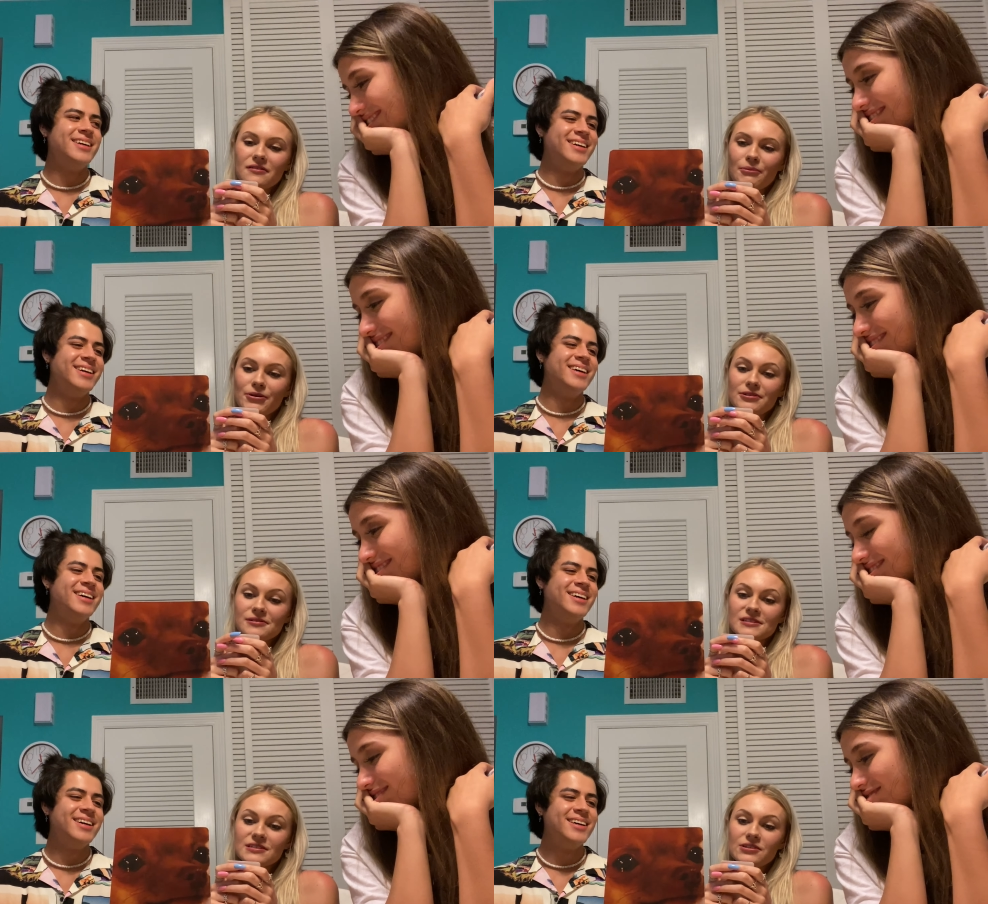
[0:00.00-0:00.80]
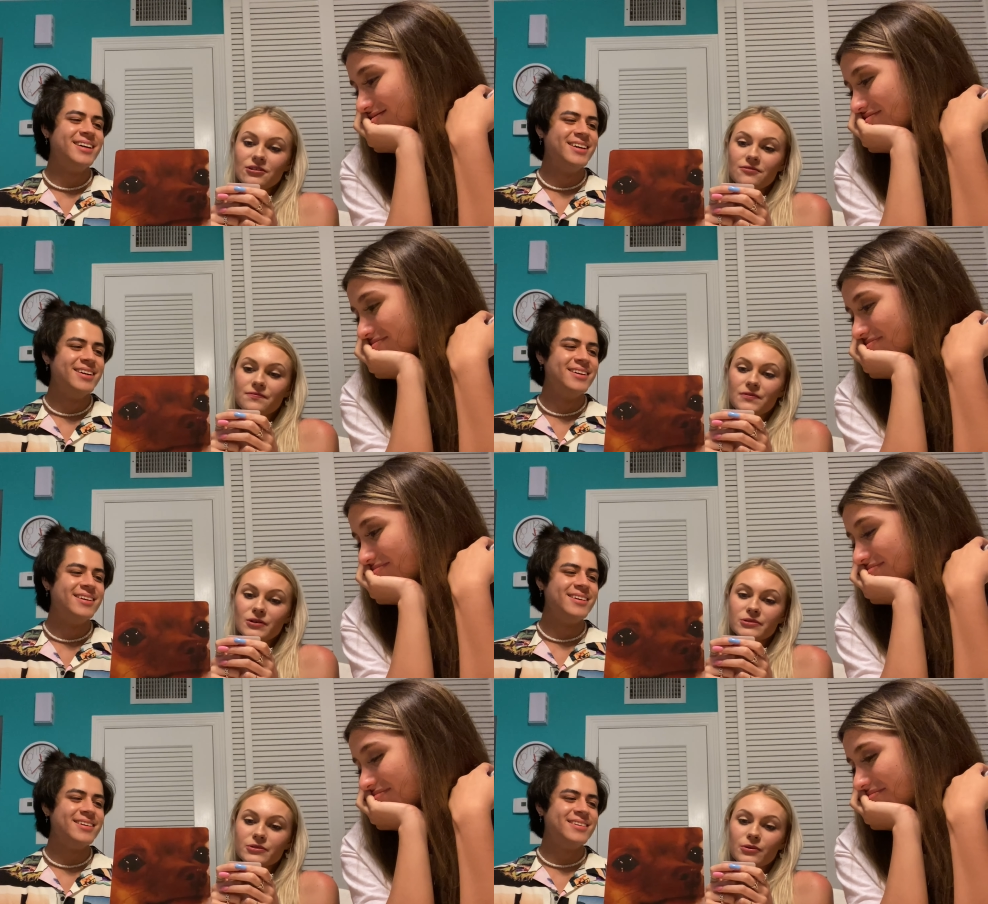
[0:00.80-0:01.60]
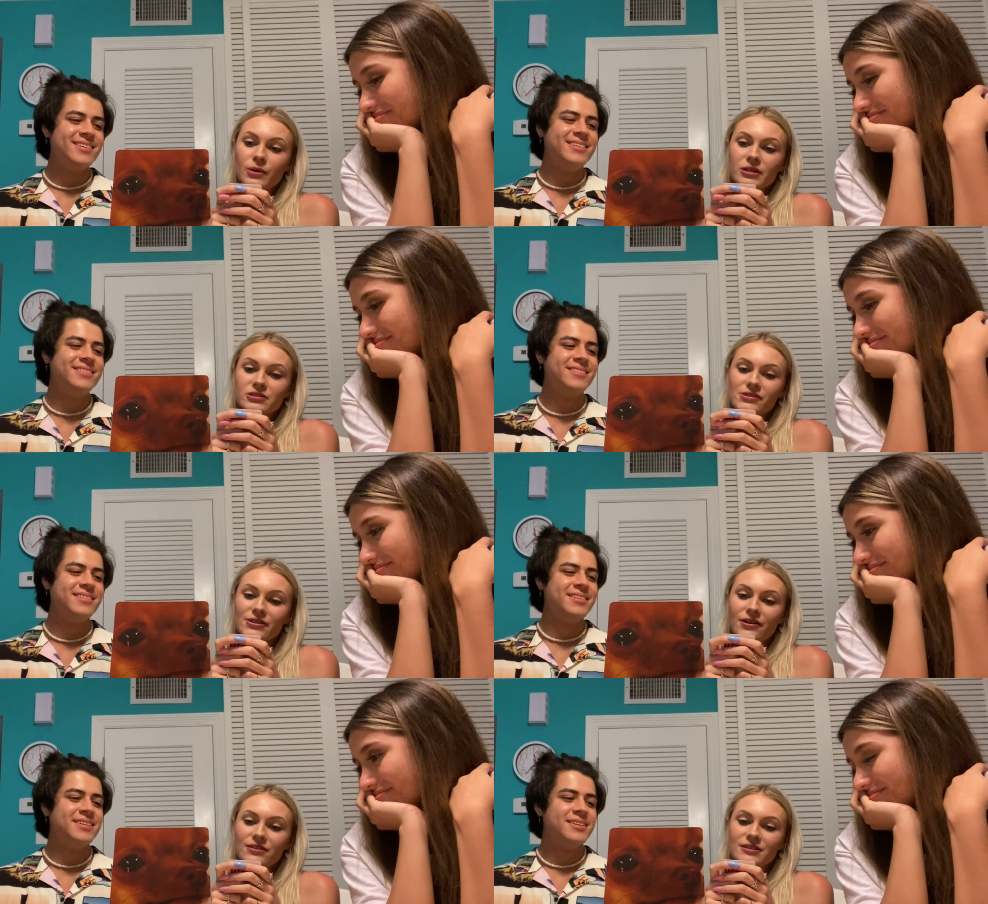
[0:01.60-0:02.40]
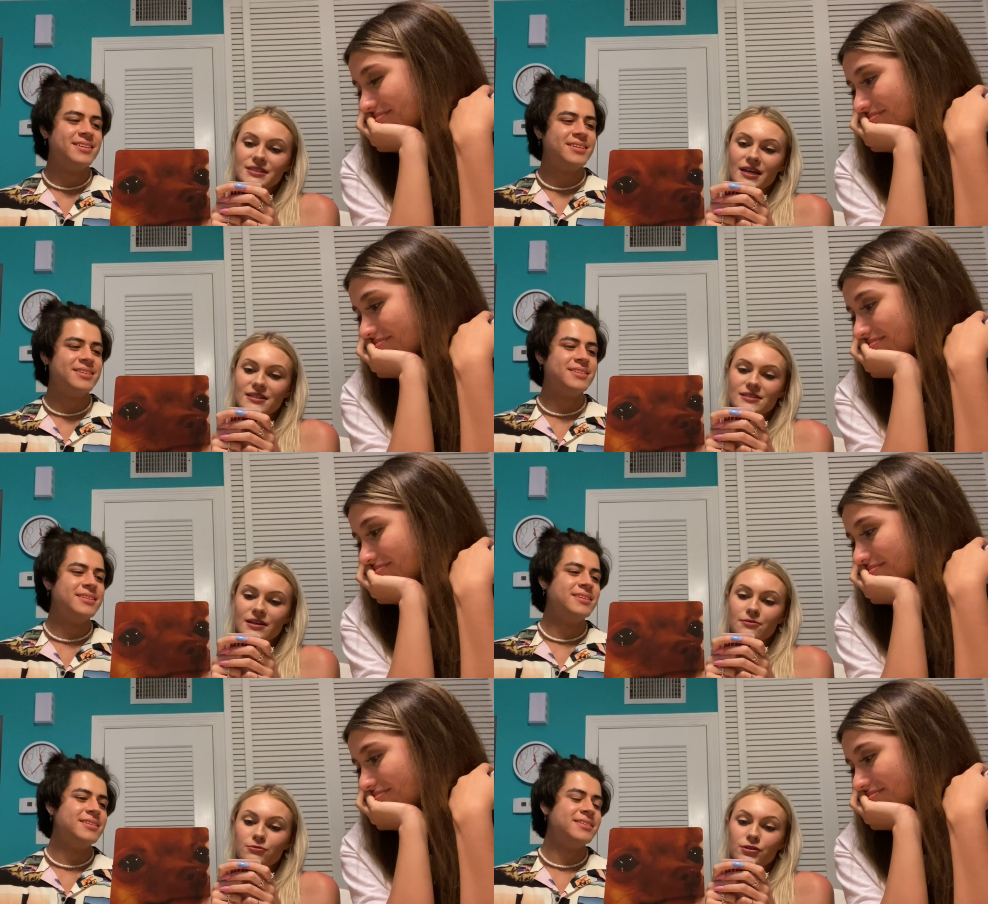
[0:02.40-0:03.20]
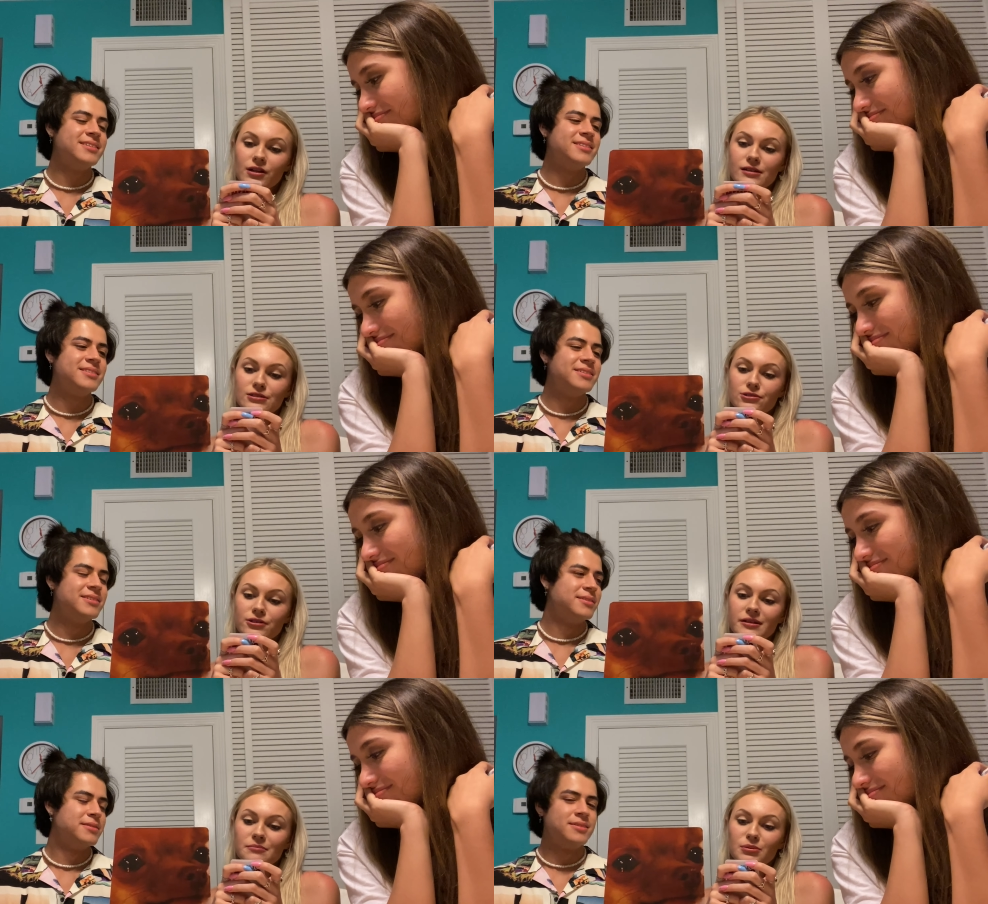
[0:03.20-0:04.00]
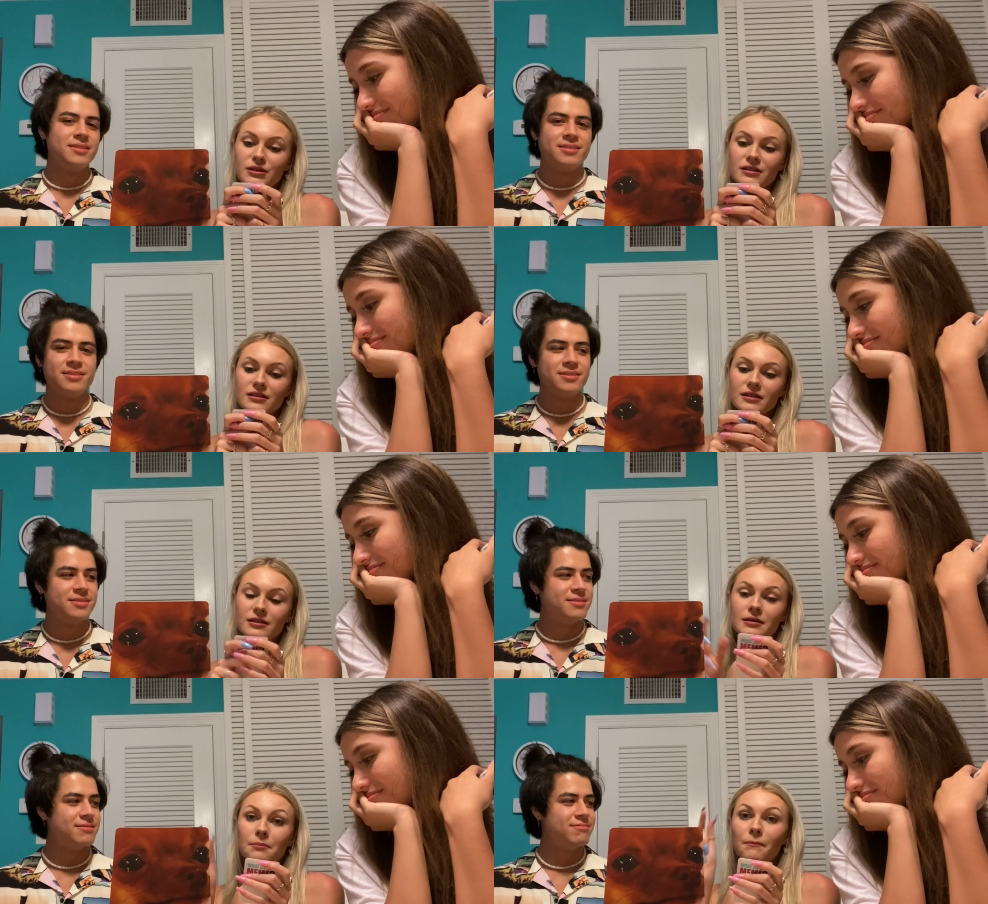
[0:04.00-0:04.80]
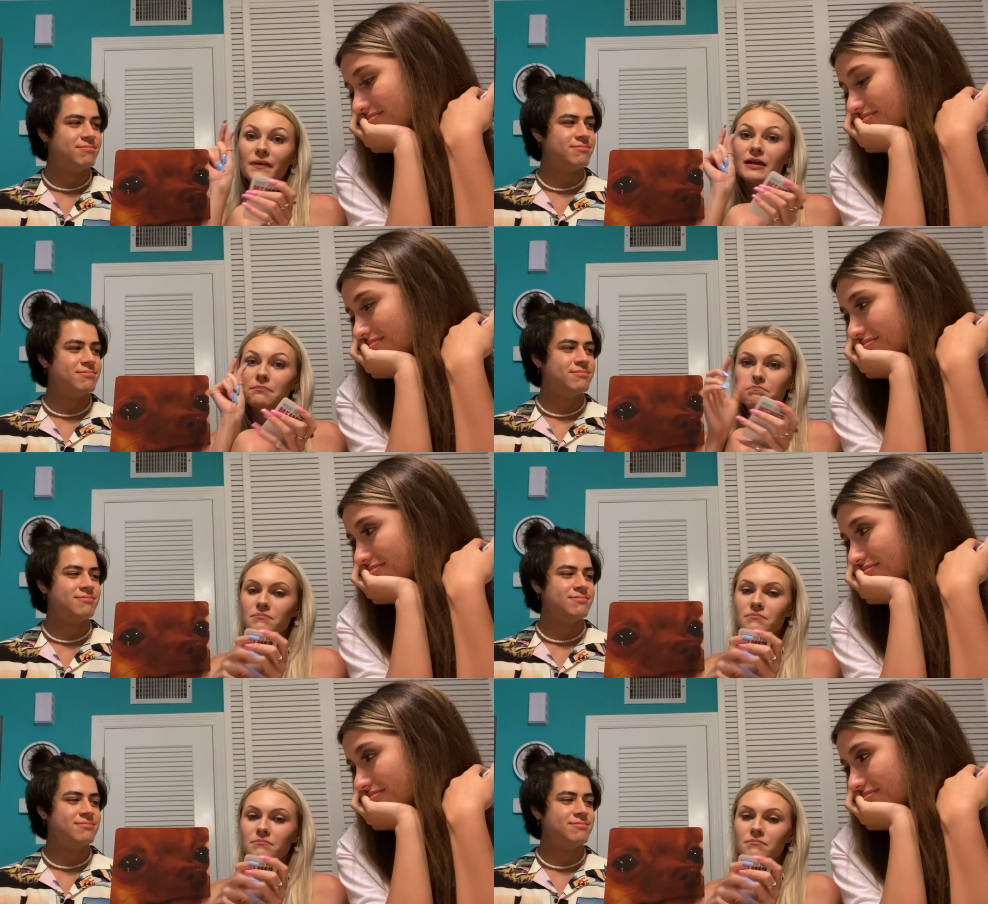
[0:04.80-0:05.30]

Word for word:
Speaker 1: When you see your first question on the test and realize you're completely beep.